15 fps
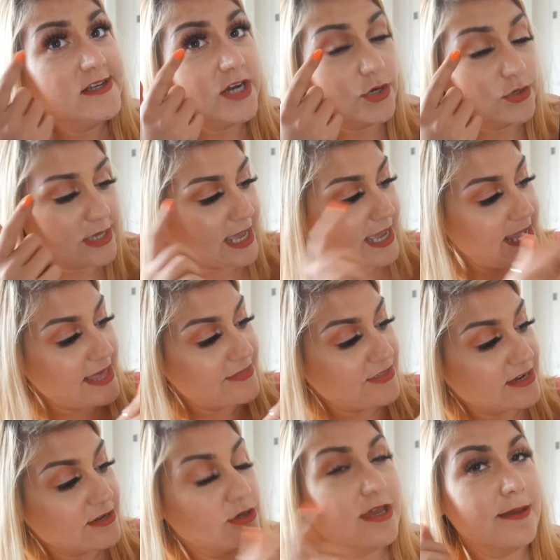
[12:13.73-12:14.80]
Okay, and
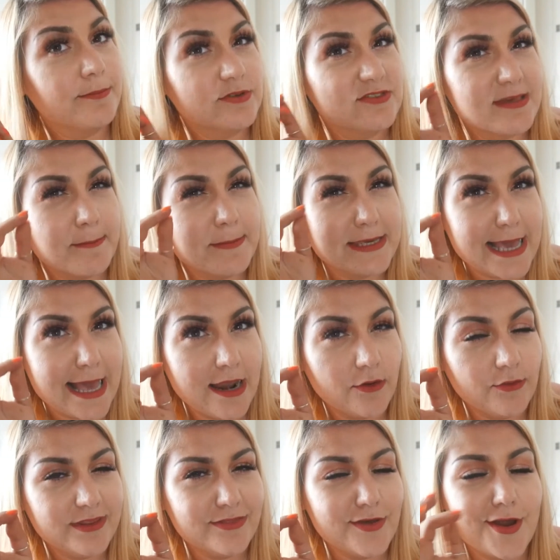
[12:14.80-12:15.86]
then you can put some
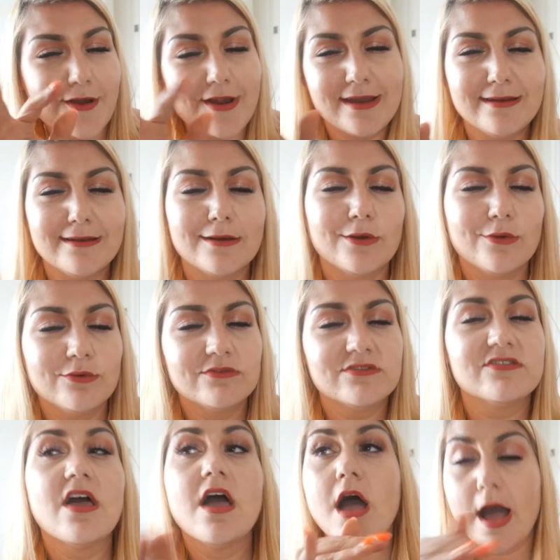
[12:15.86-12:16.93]
yellow in there, and it
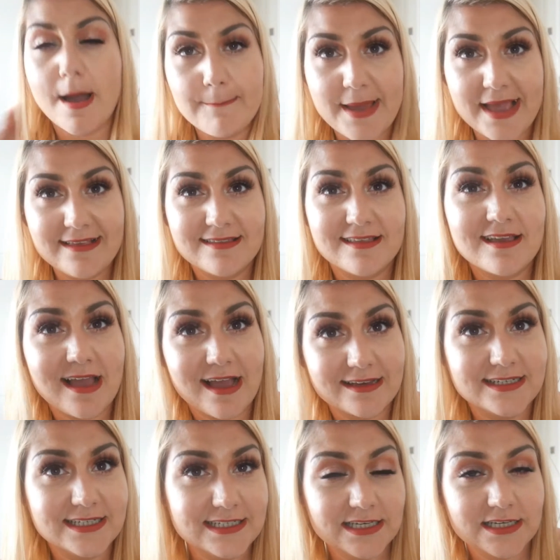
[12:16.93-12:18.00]
looks amazing. I
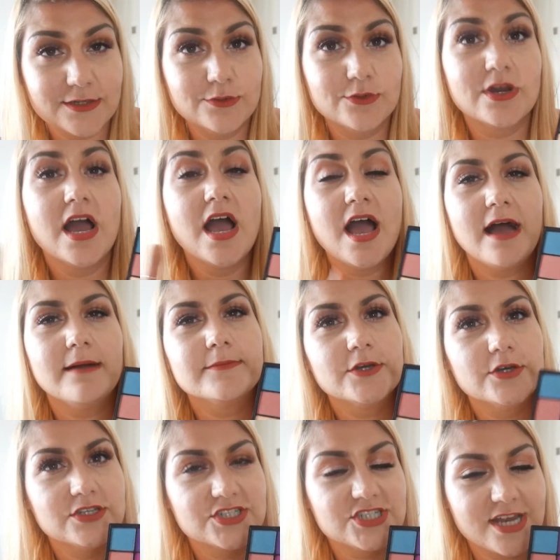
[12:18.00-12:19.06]
did a look. I'm
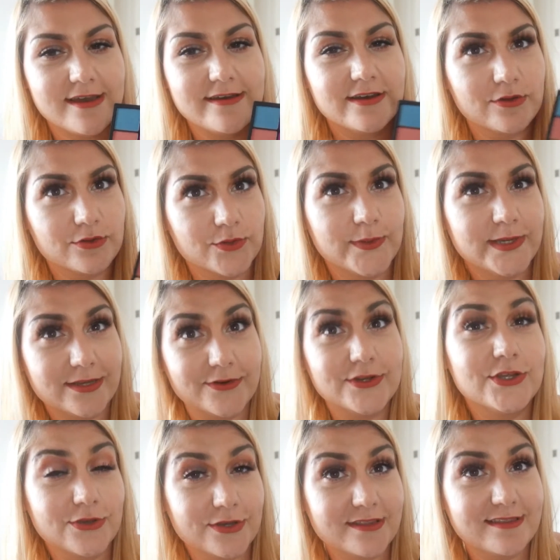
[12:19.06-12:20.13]
gonna share it on Twitter,
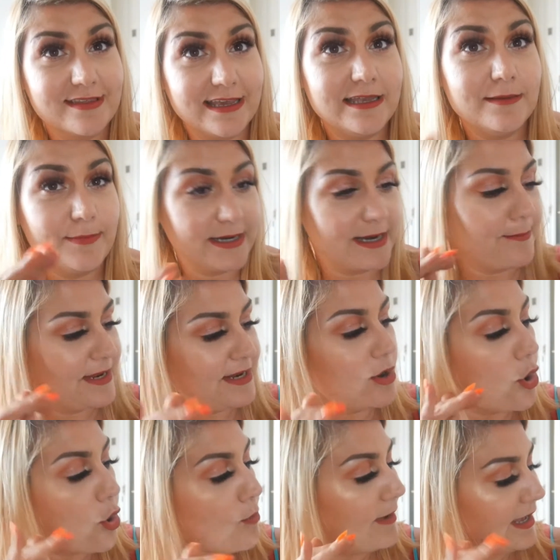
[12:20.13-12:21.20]
and you can see it, but I mean,
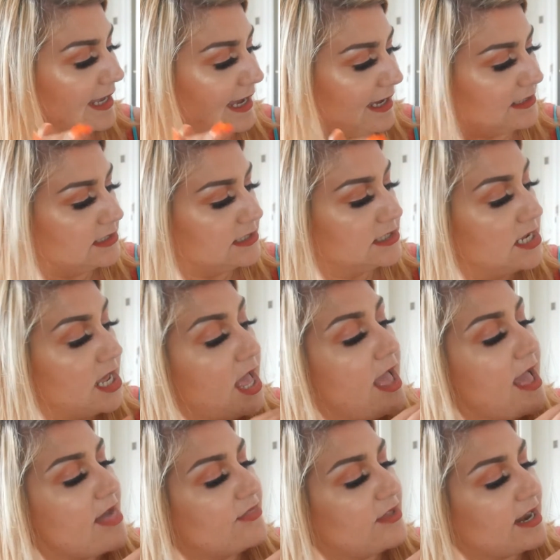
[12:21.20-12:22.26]
oh my god.
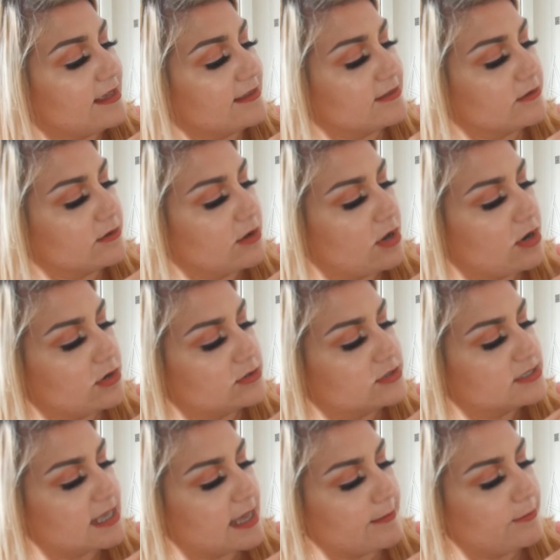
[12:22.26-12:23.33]
And the last two
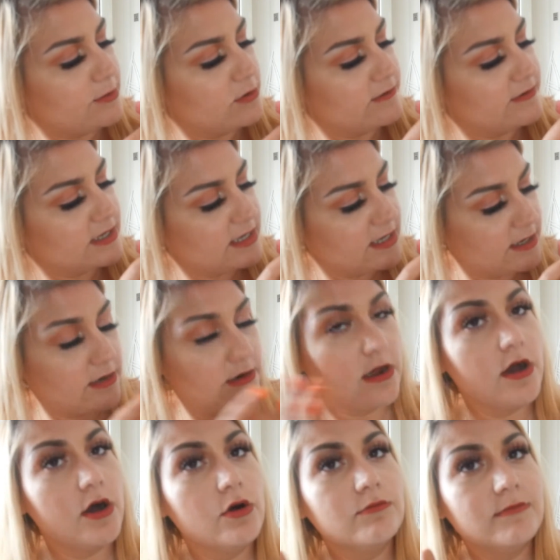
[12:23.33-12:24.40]
colors, that blue over here,
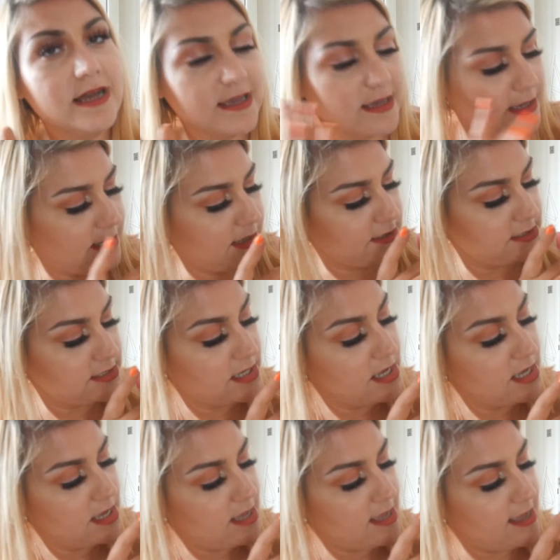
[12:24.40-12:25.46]
oh my god,
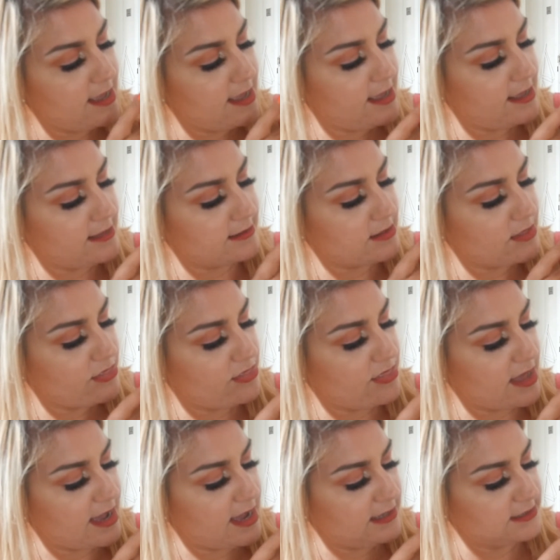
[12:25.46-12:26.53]
and
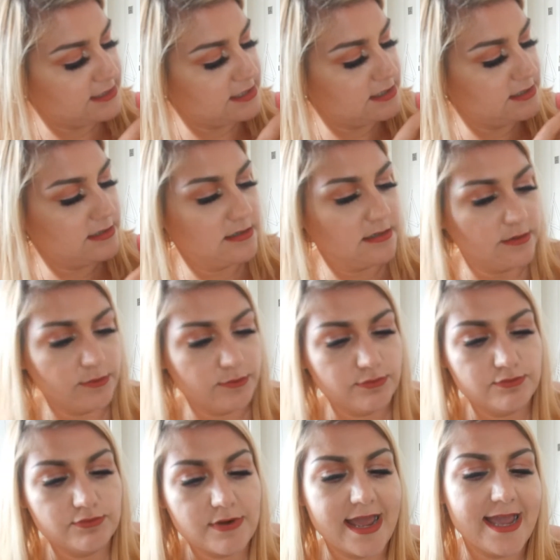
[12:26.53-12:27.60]
that
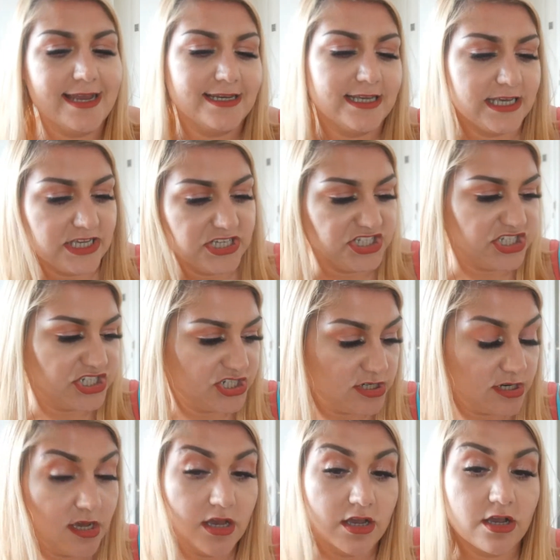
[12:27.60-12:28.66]
reddish
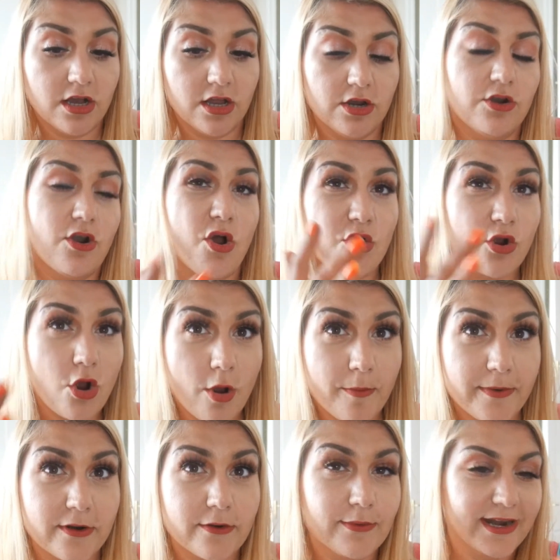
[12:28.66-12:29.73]
color, or
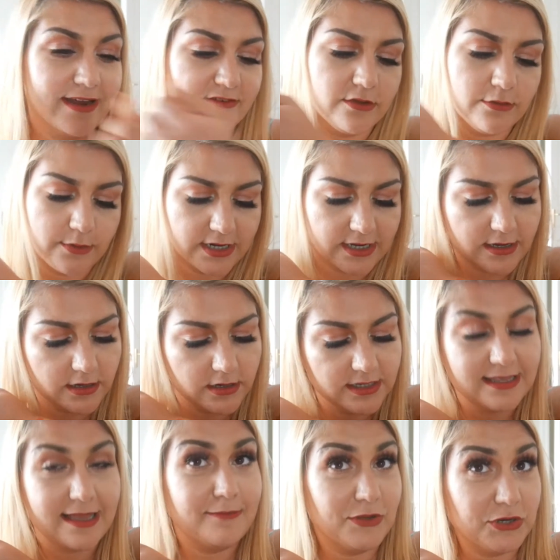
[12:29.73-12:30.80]
copper, whatever you want to call
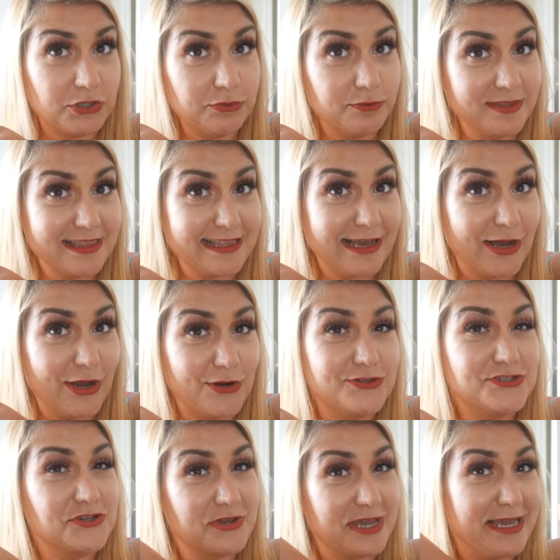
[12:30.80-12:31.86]
it. I'm not good with
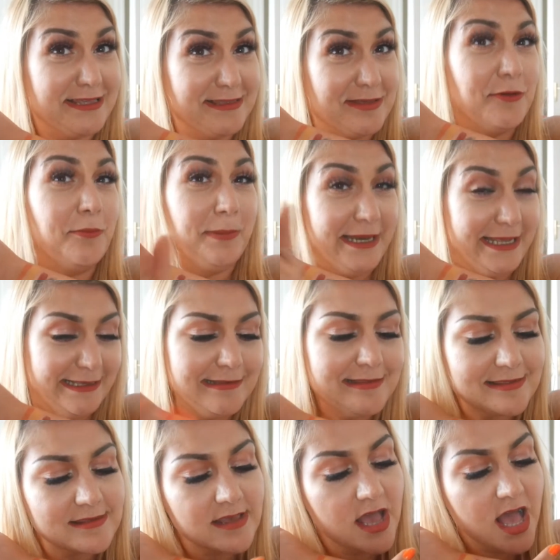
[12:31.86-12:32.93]
colors, okay, so please.